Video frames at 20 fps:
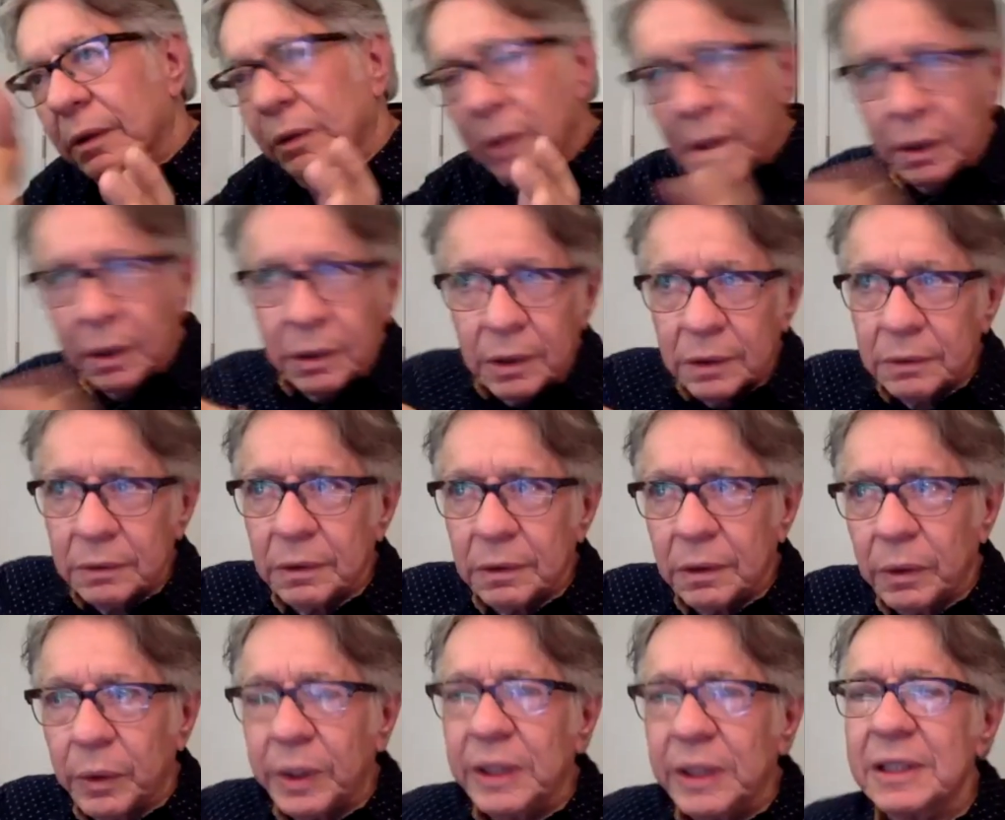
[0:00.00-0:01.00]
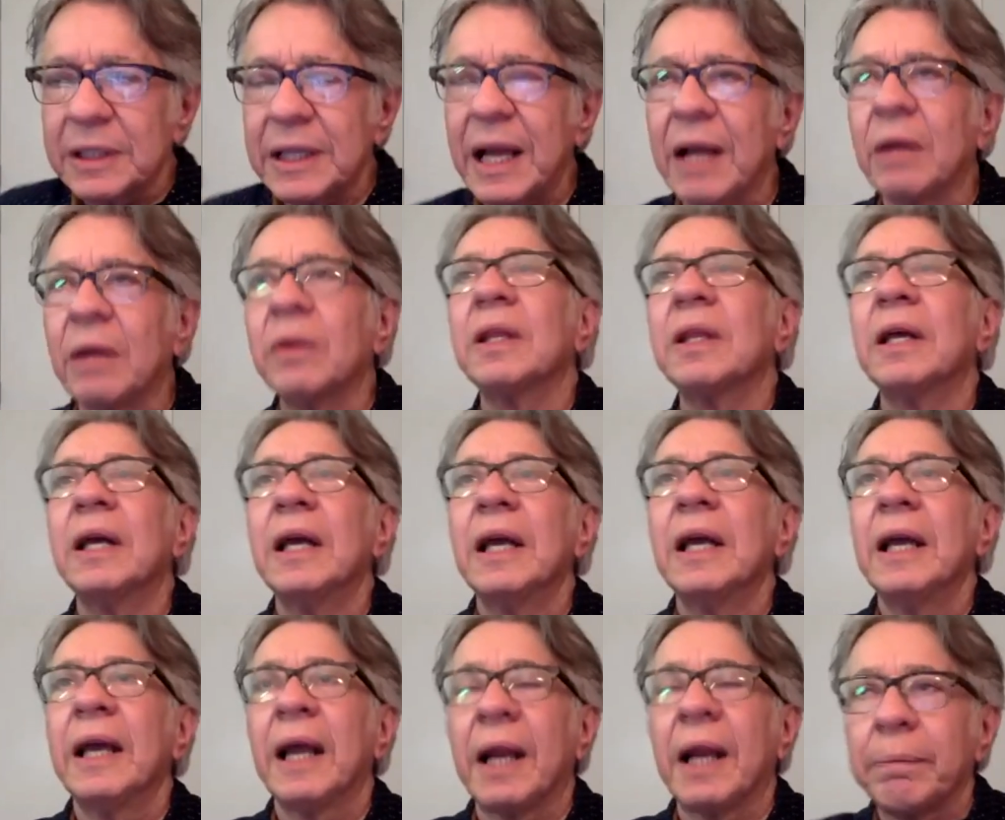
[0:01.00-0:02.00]
uh, looking south,
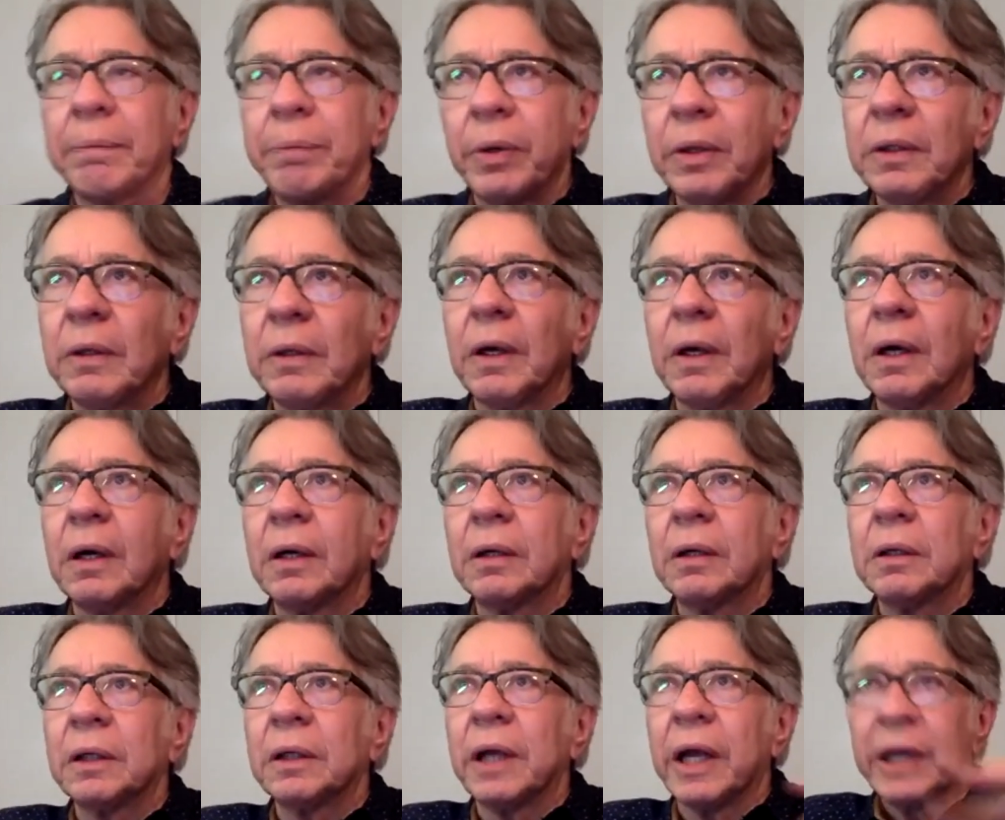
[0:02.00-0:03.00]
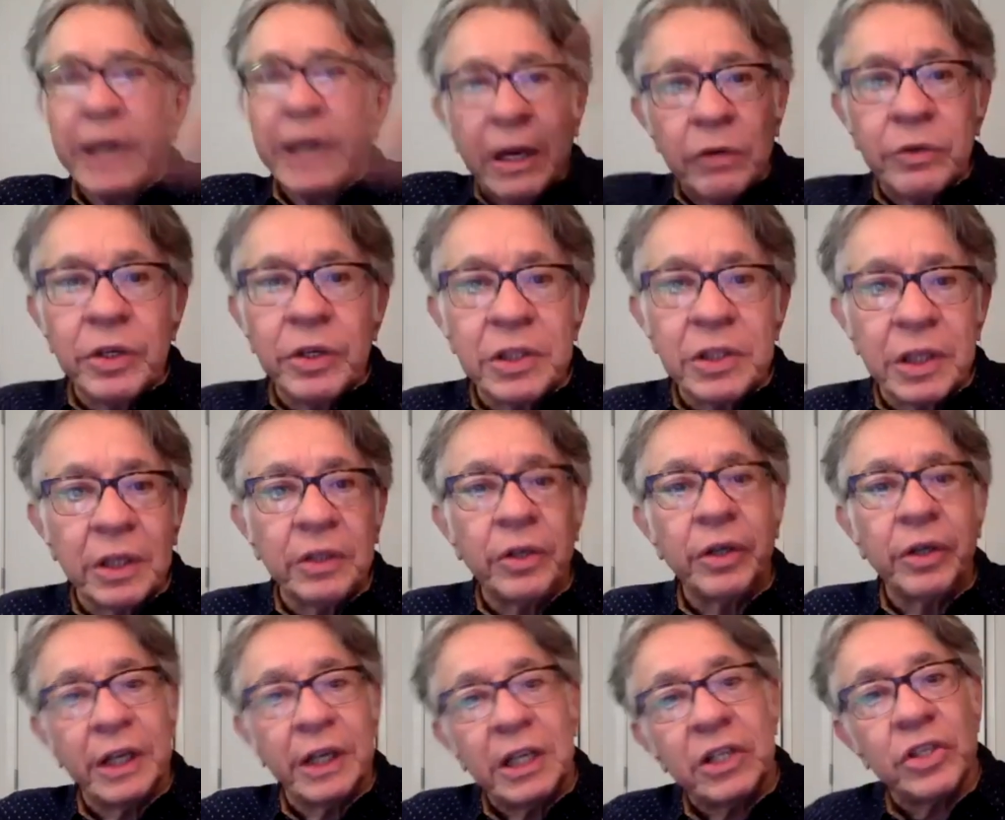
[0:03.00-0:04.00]
and I put uh, an entrance under
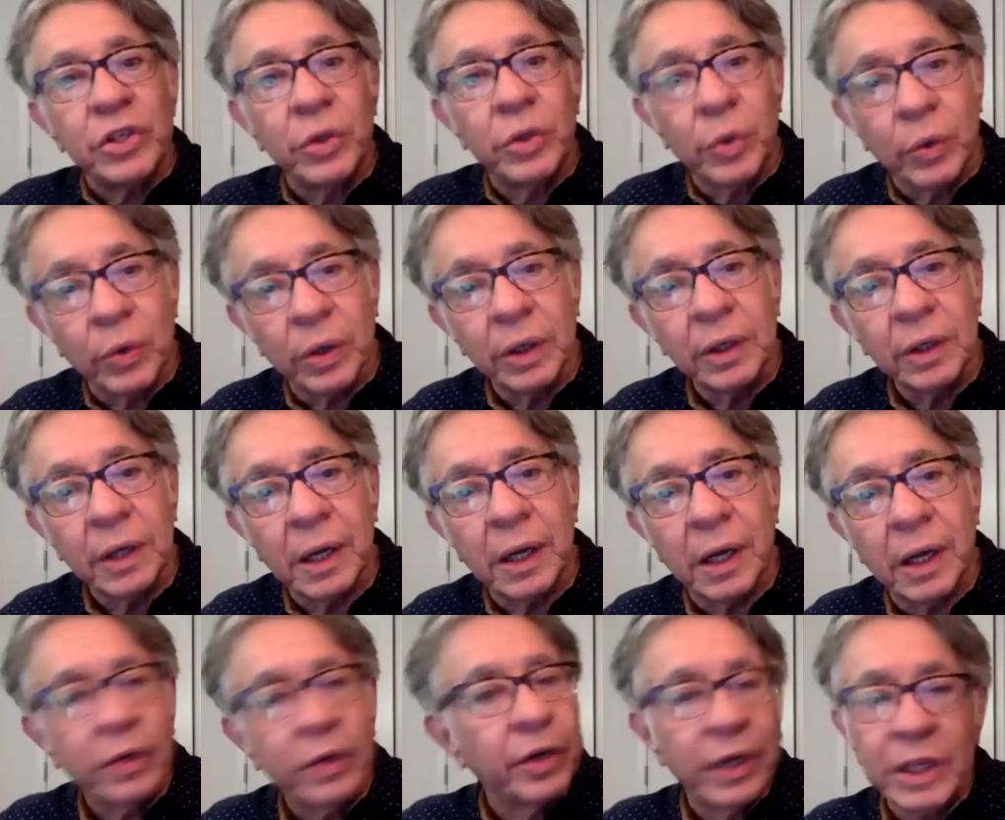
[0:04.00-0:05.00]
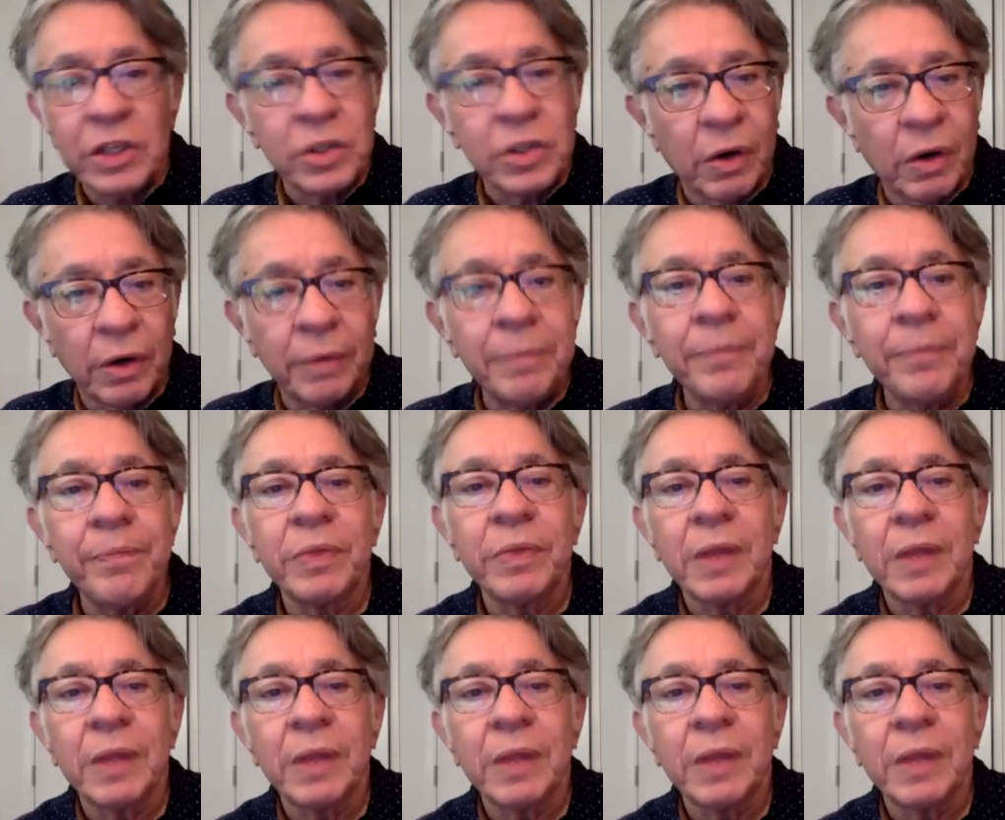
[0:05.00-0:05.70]
each door, uh, under each arm.